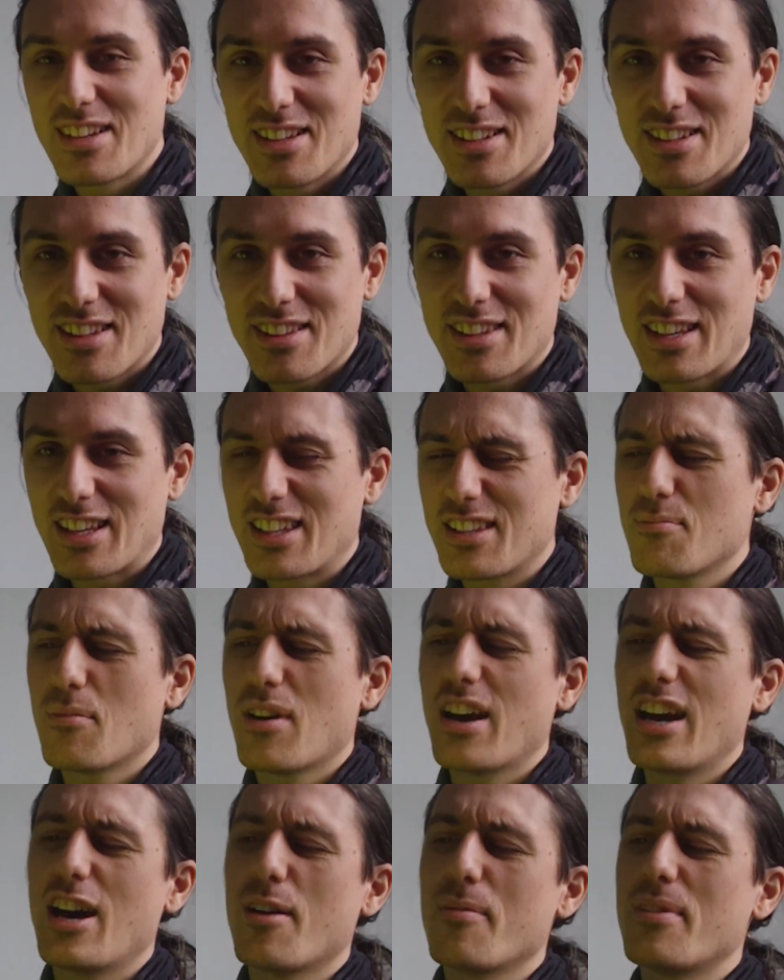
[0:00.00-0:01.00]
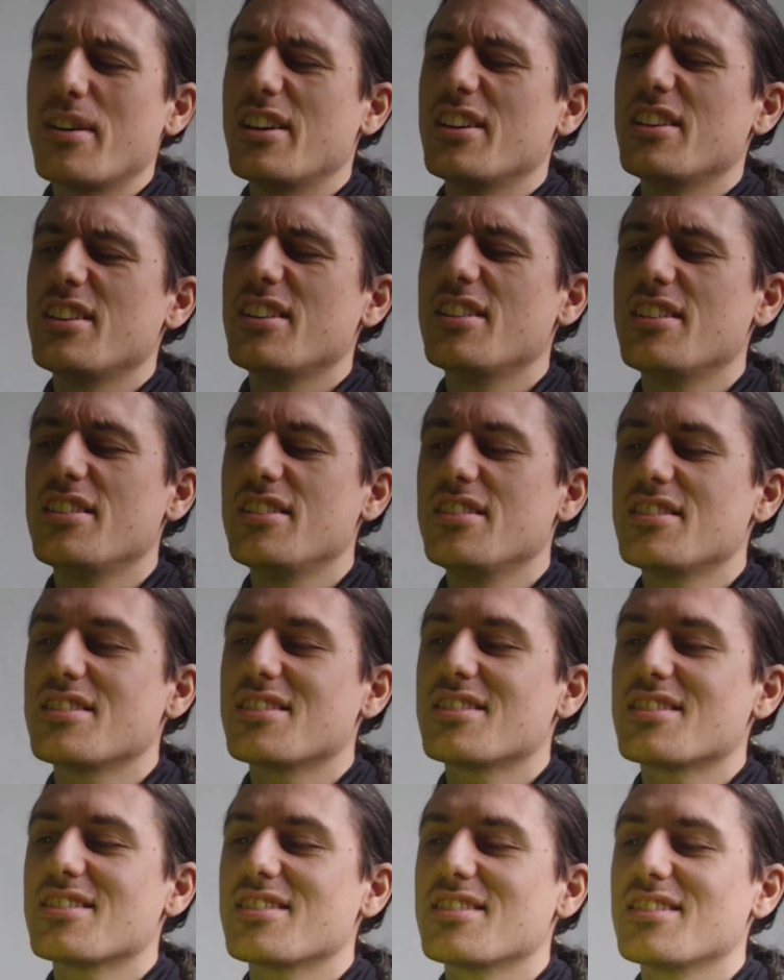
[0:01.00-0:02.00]
the thing. My helmet
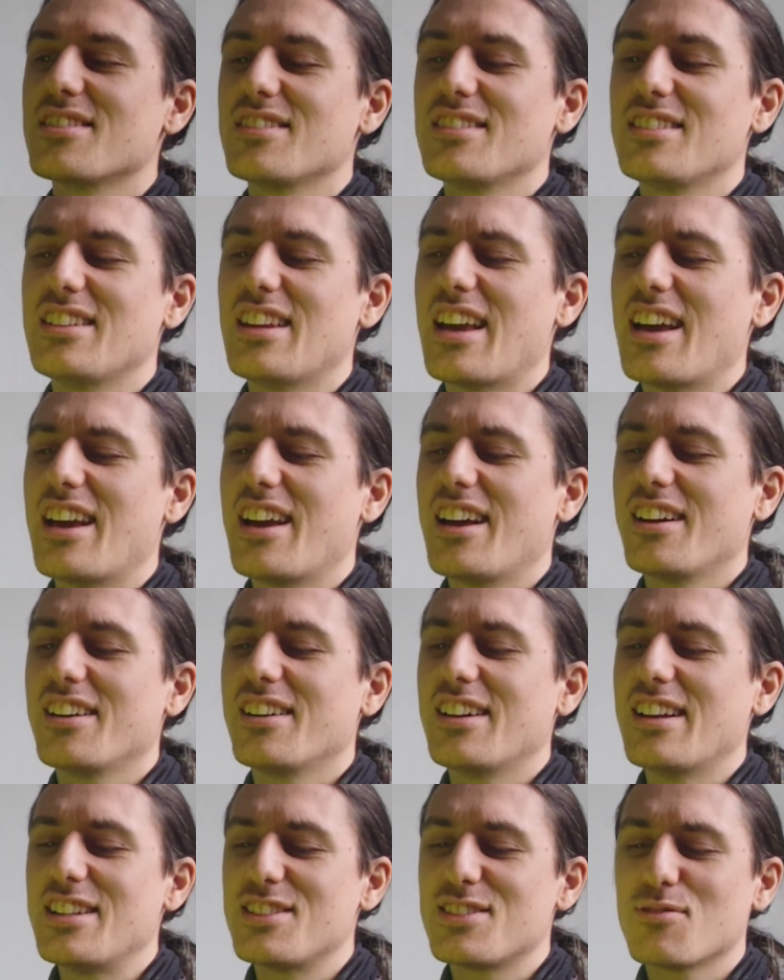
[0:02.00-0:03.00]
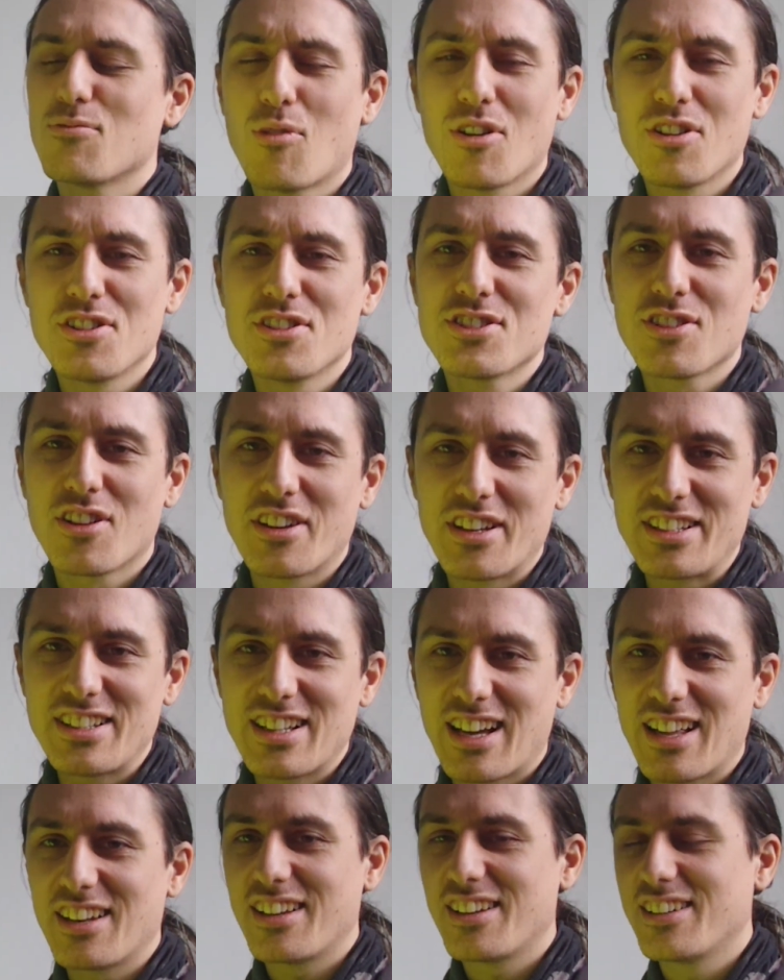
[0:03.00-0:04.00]
is, it's one solid
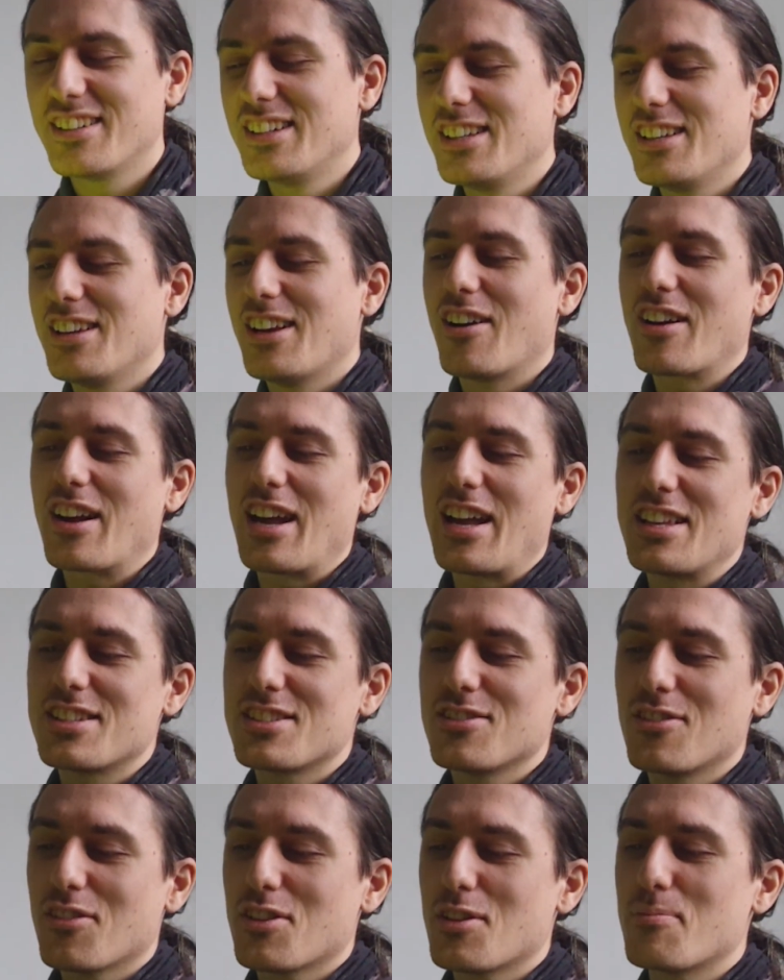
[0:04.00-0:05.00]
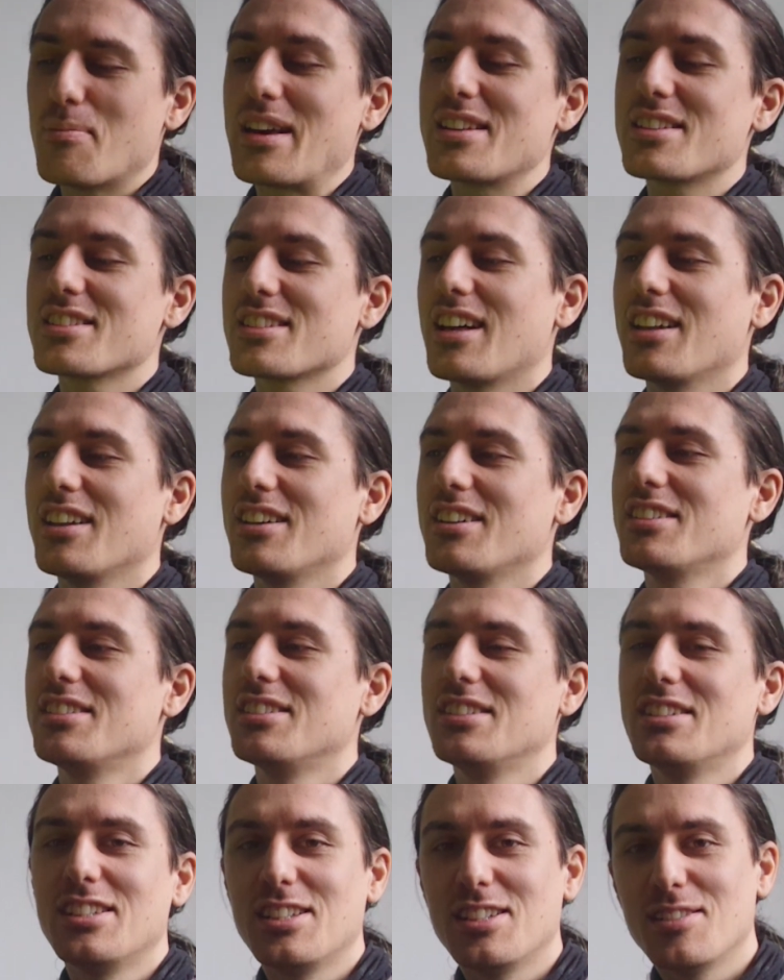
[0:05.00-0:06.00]
colour. Okay, it's not the best colour,
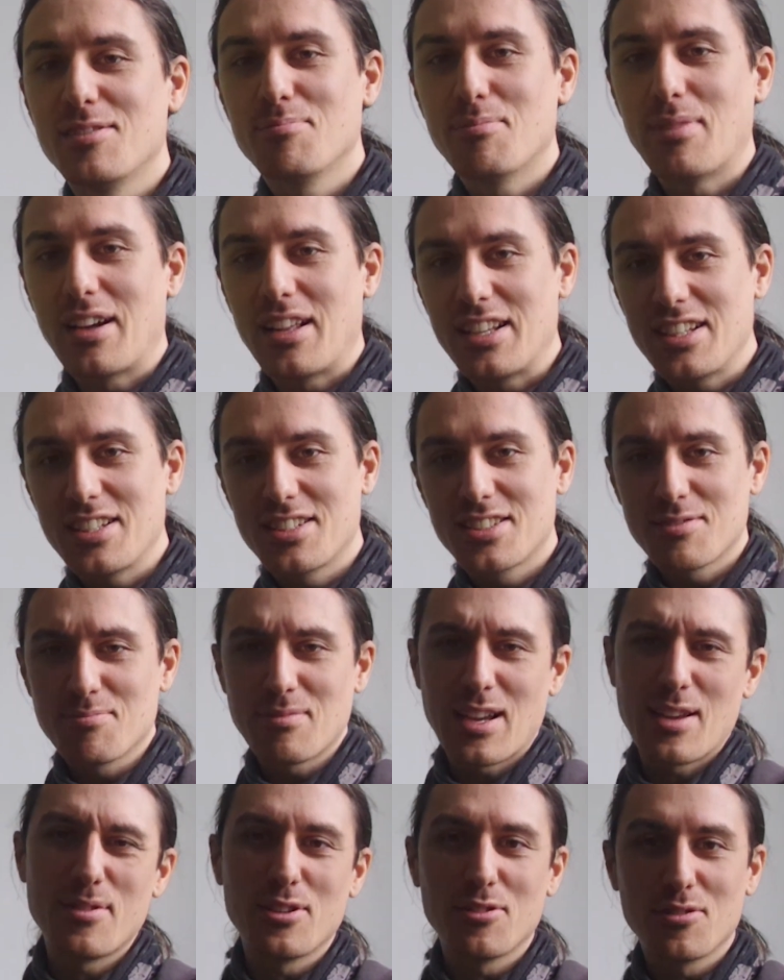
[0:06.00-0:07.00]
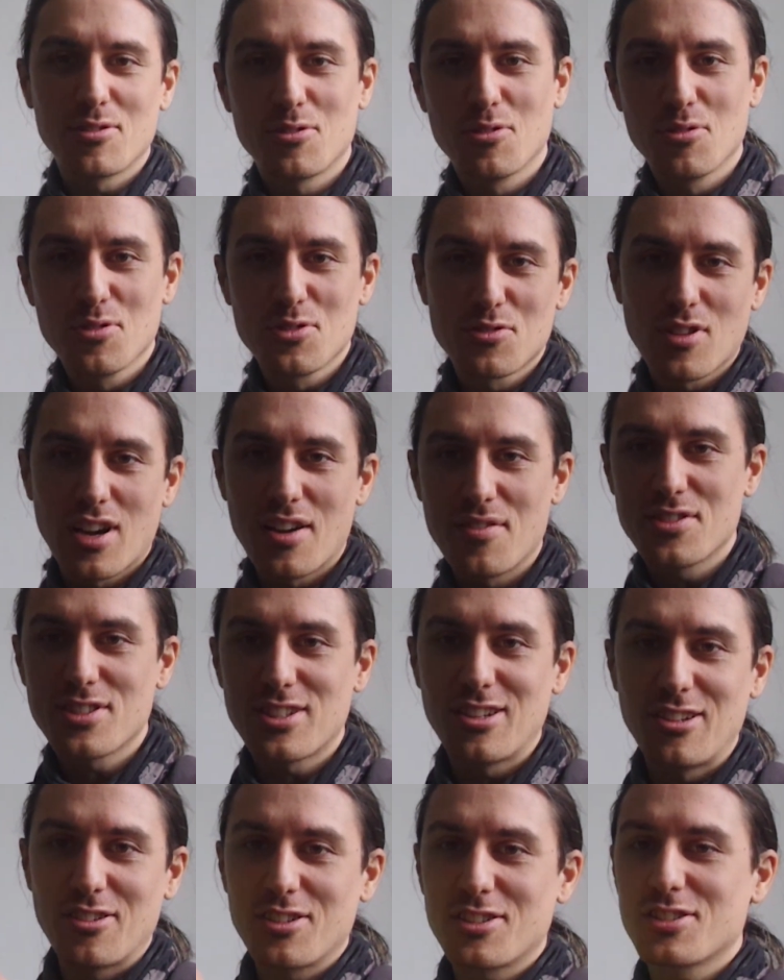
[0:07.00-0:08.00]
but at least maybe it will cause drivers to
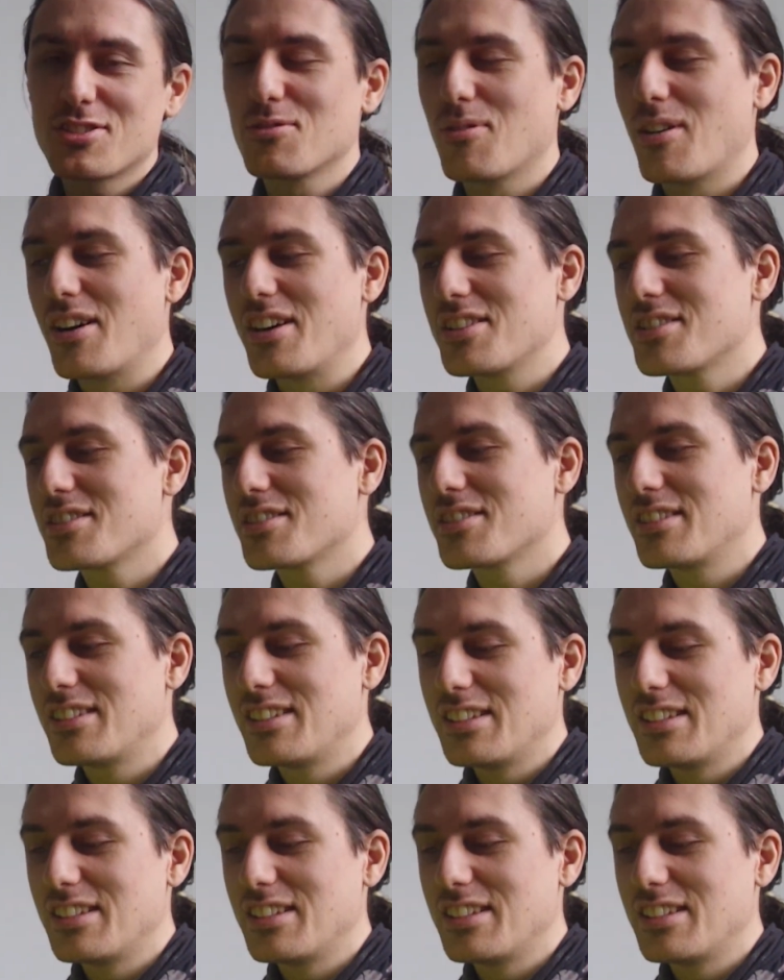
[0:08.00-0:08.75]
look twice.